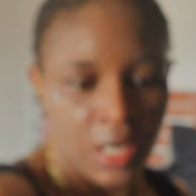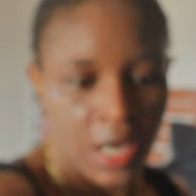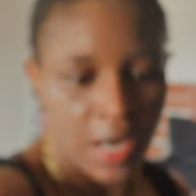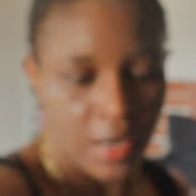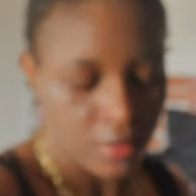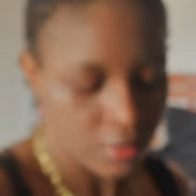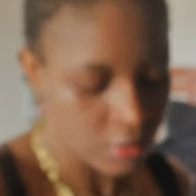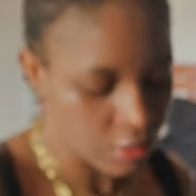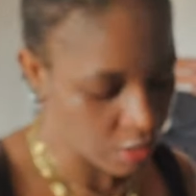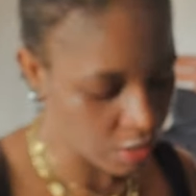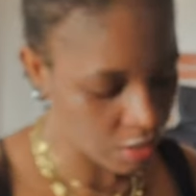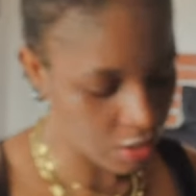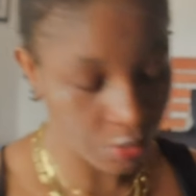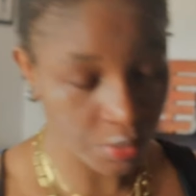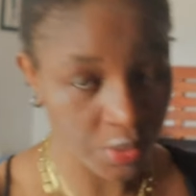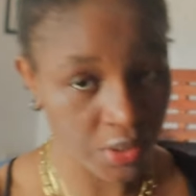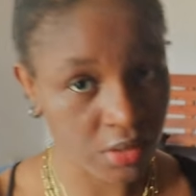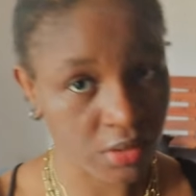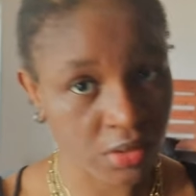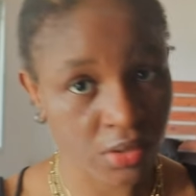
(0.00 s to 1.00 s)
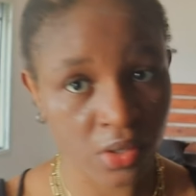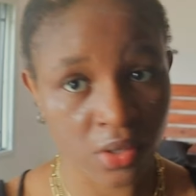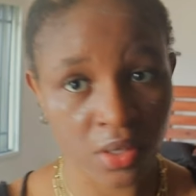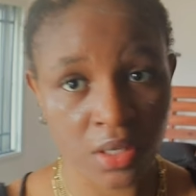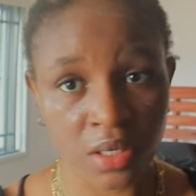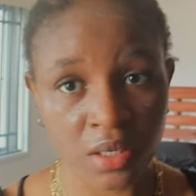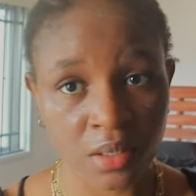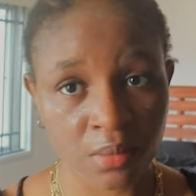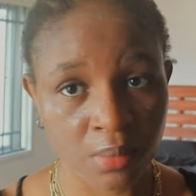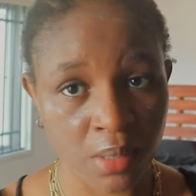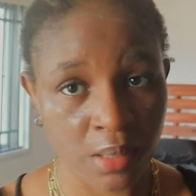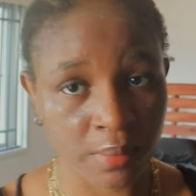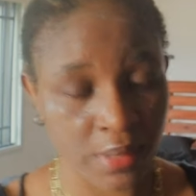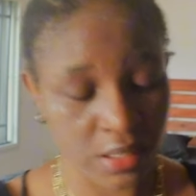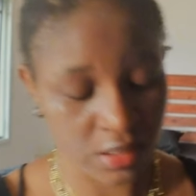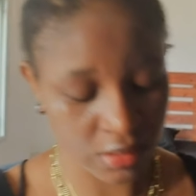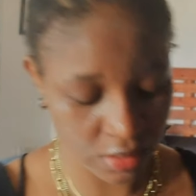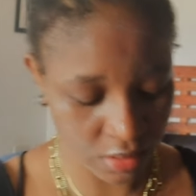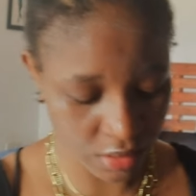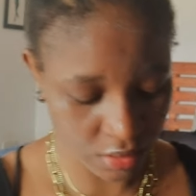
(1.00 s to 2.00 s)
I don't think I'll be installing it by
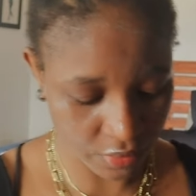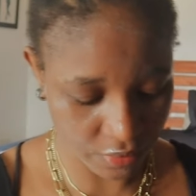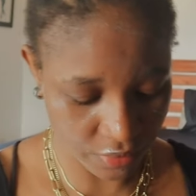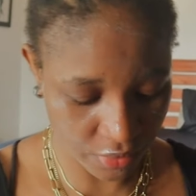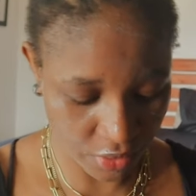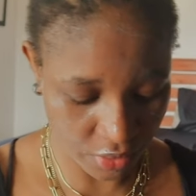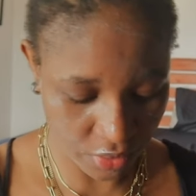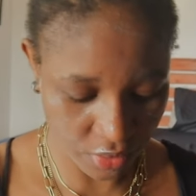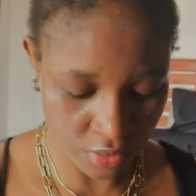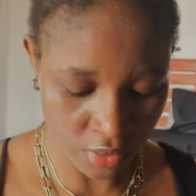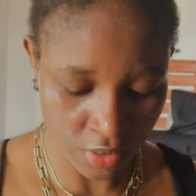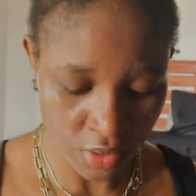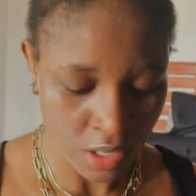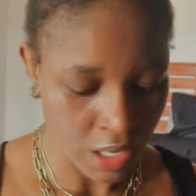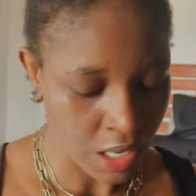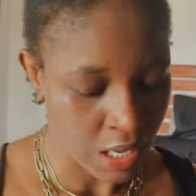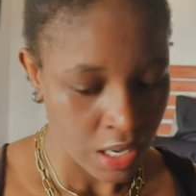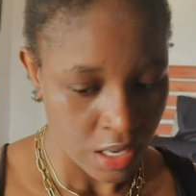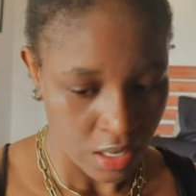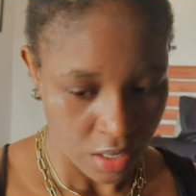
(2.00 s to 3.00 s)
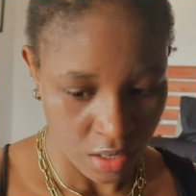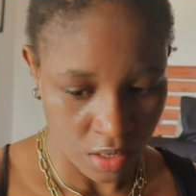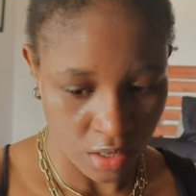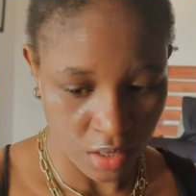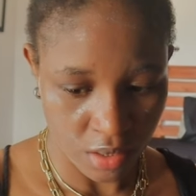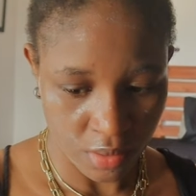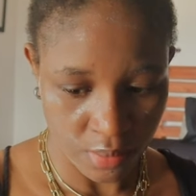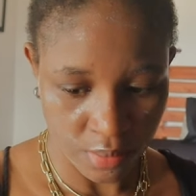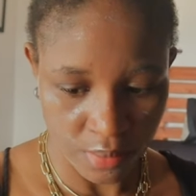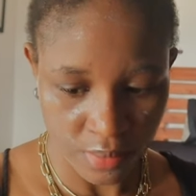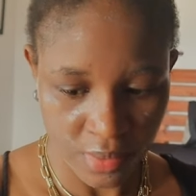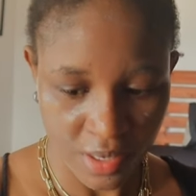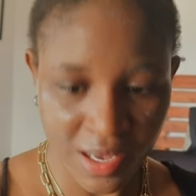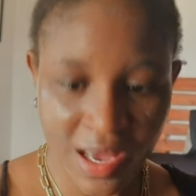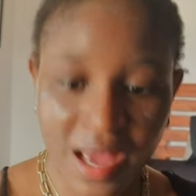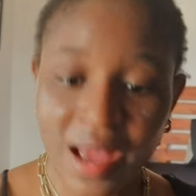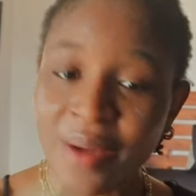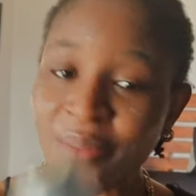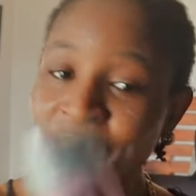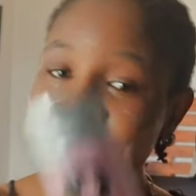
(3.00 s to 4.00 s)
myself though.
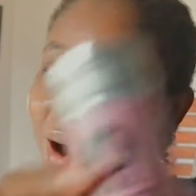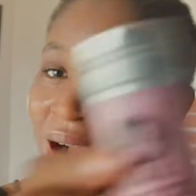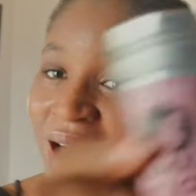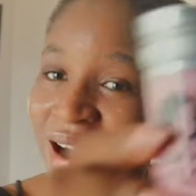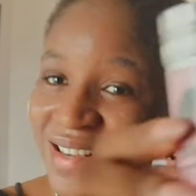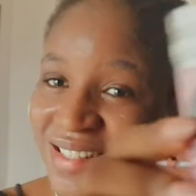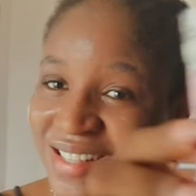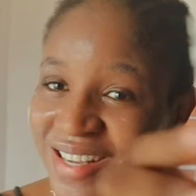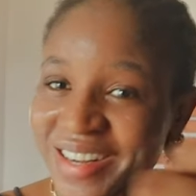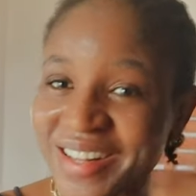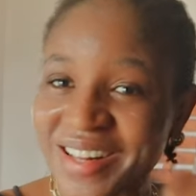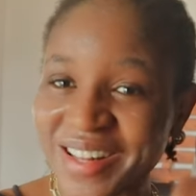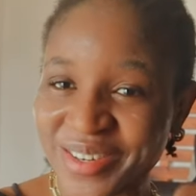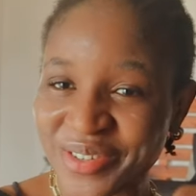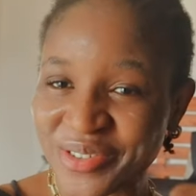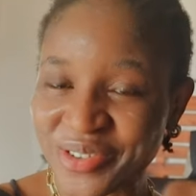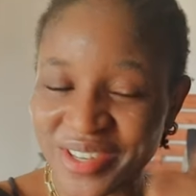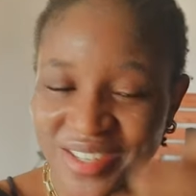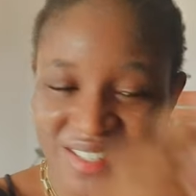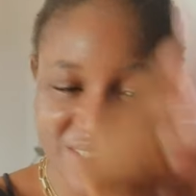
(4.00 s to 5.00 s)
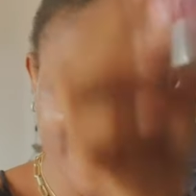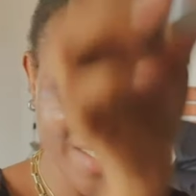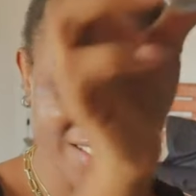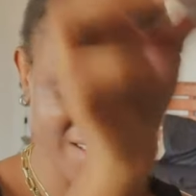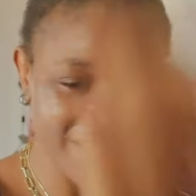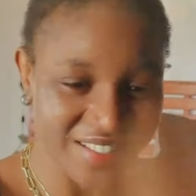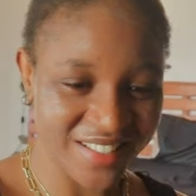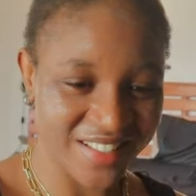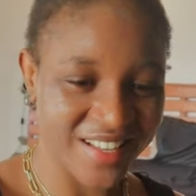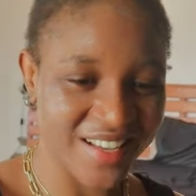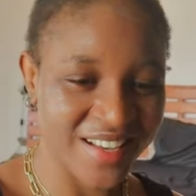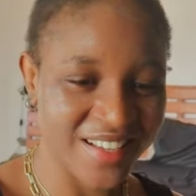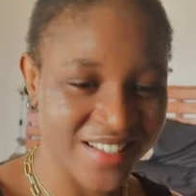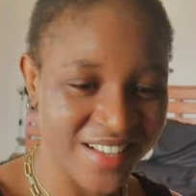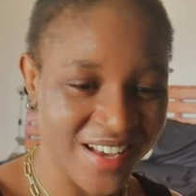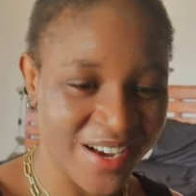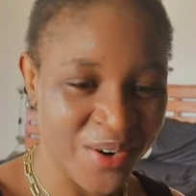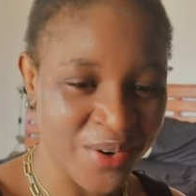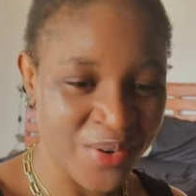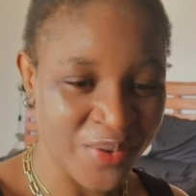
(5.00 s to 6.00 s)
Hair wax, another one. This is the
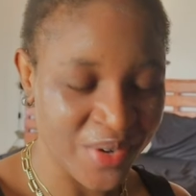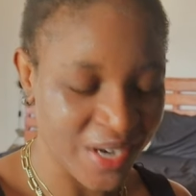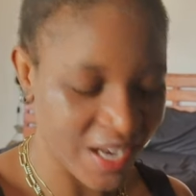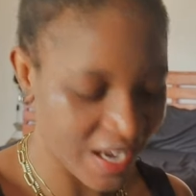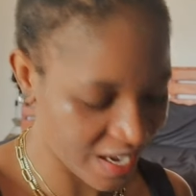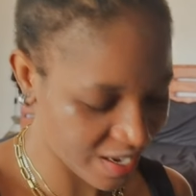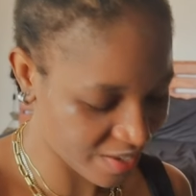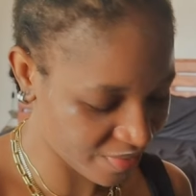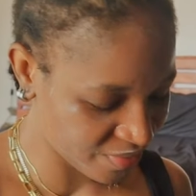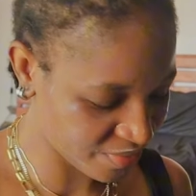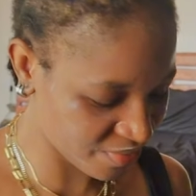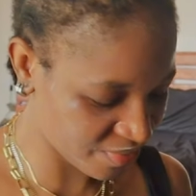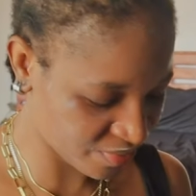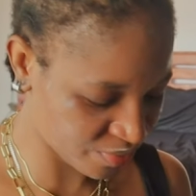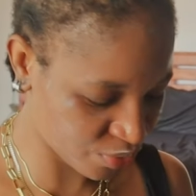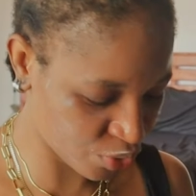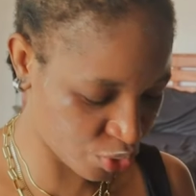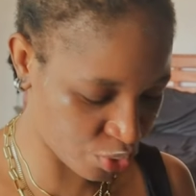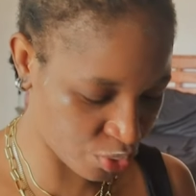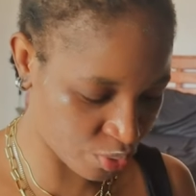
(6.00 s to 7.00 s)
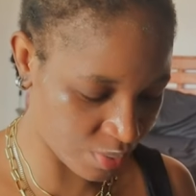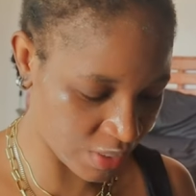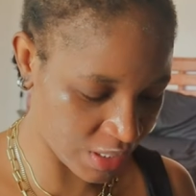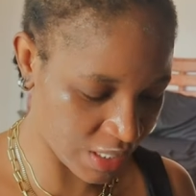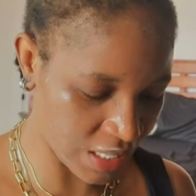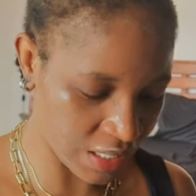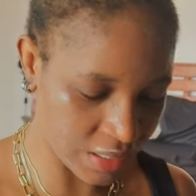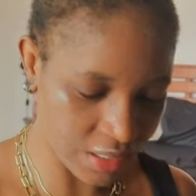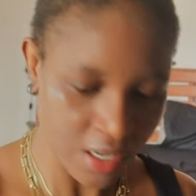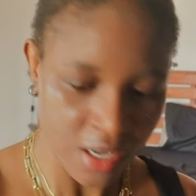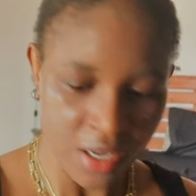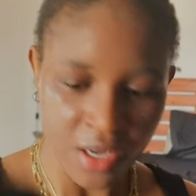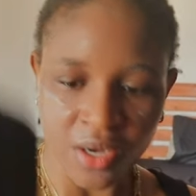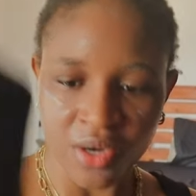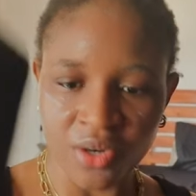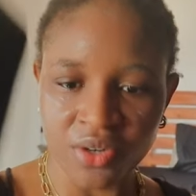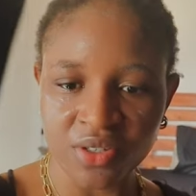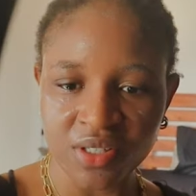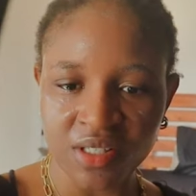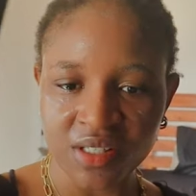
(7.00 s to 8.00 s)
second one. I have two with that.
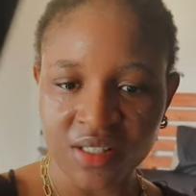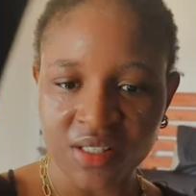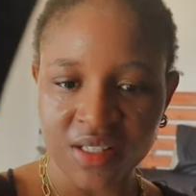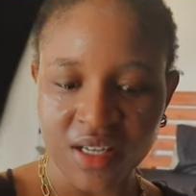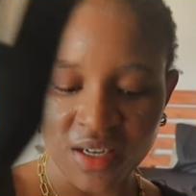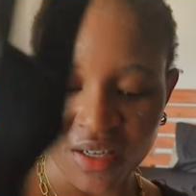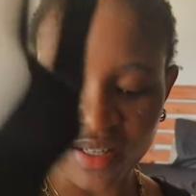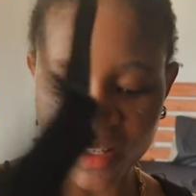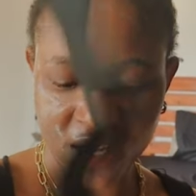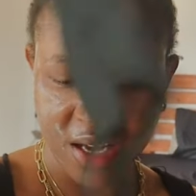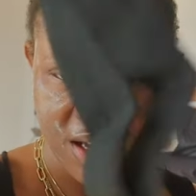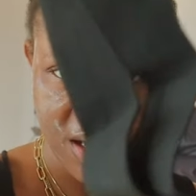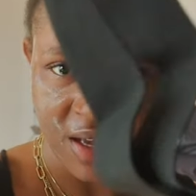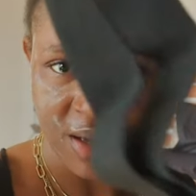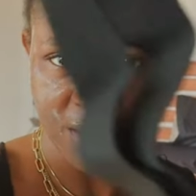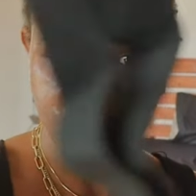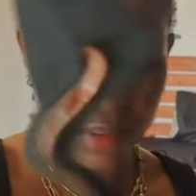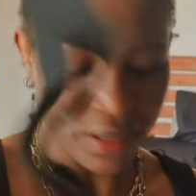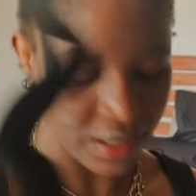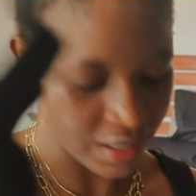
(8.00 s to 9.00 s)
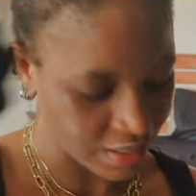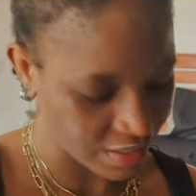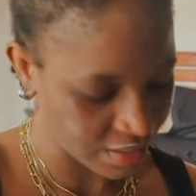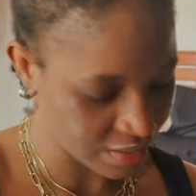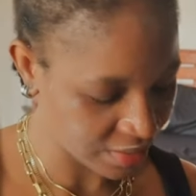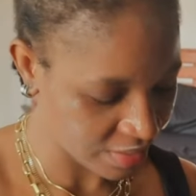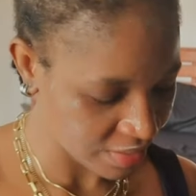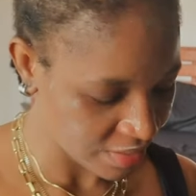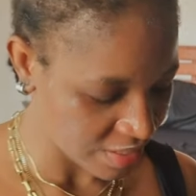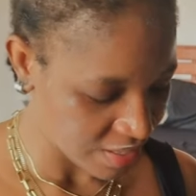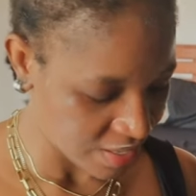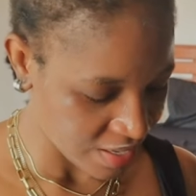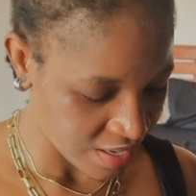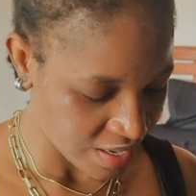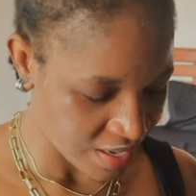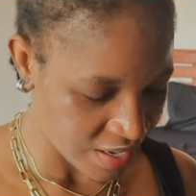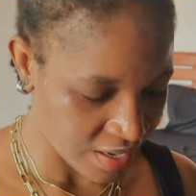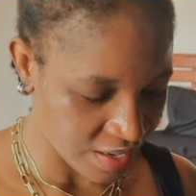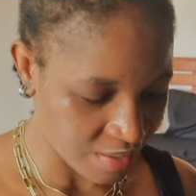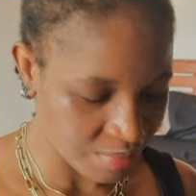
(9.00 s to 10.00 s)
But this is another hair band.
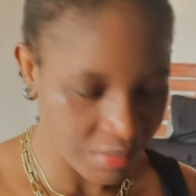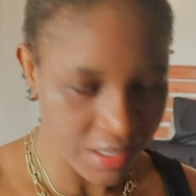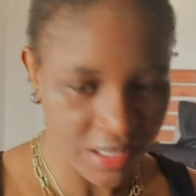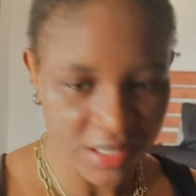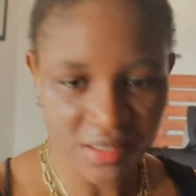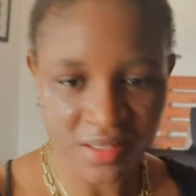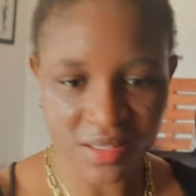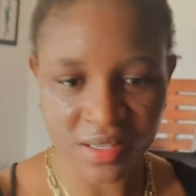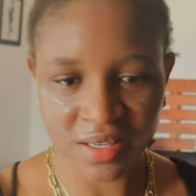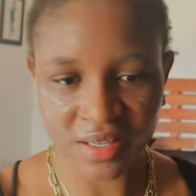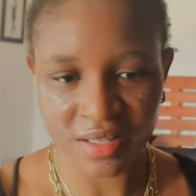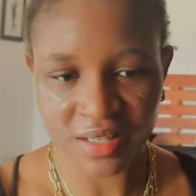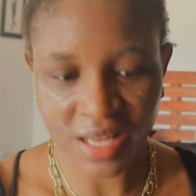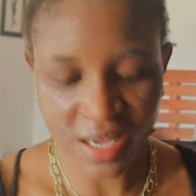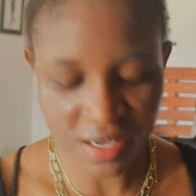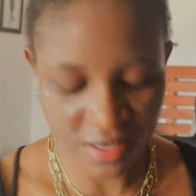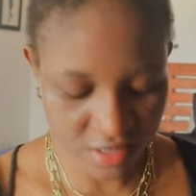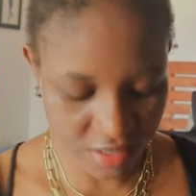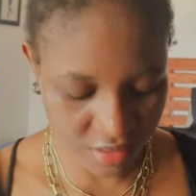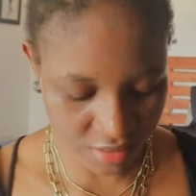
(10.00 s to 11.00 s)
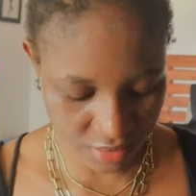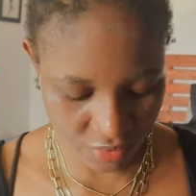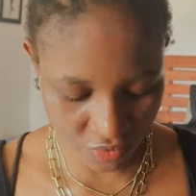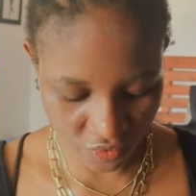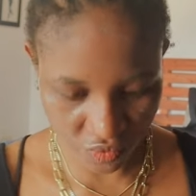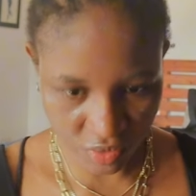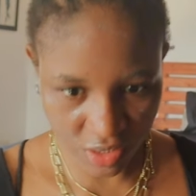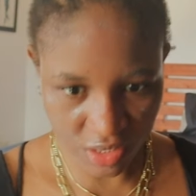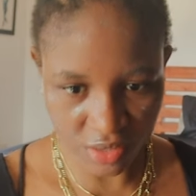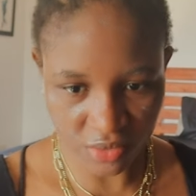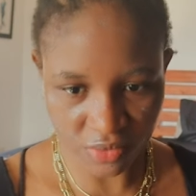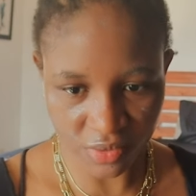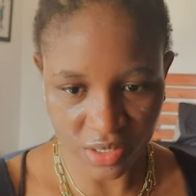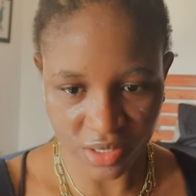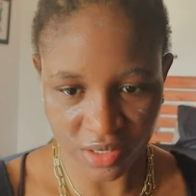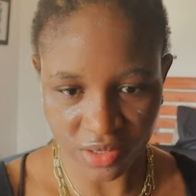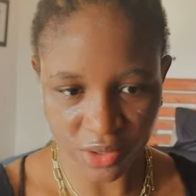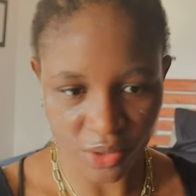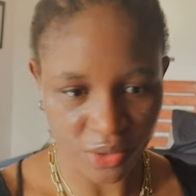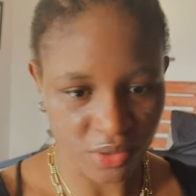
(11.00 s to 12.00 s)
Amazing. That's really,
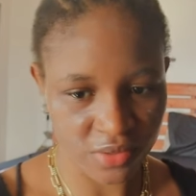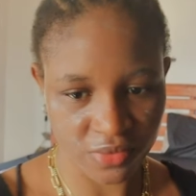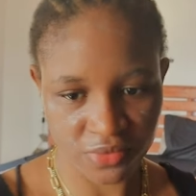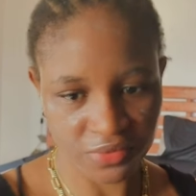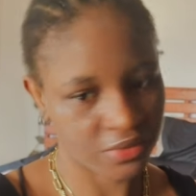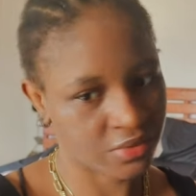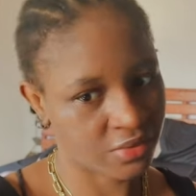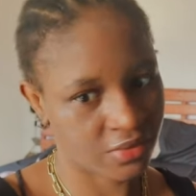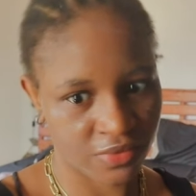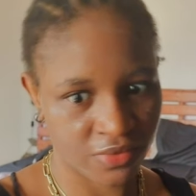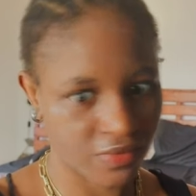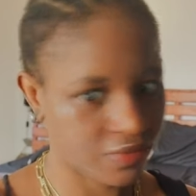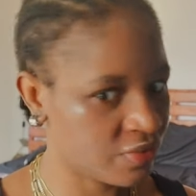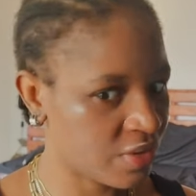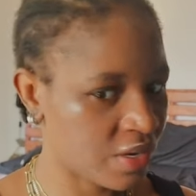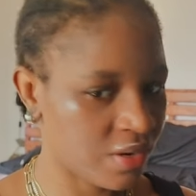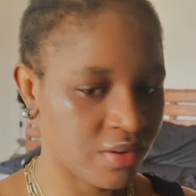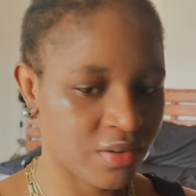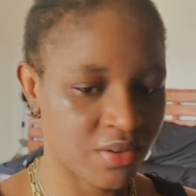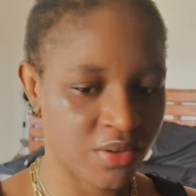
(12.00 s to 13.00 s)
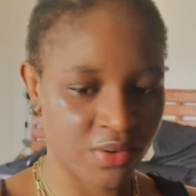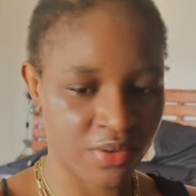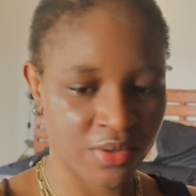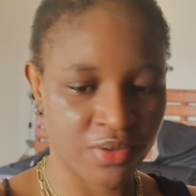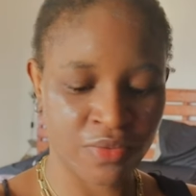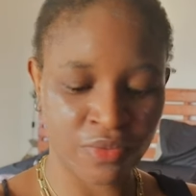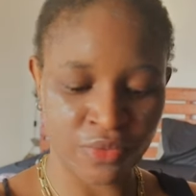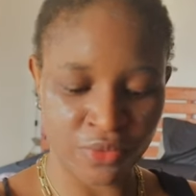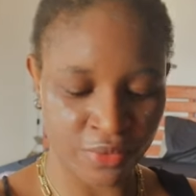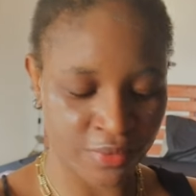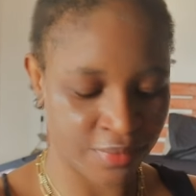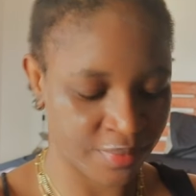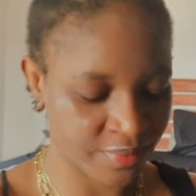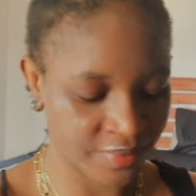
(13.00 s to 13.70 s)
really thoughtful. Very thoughtful.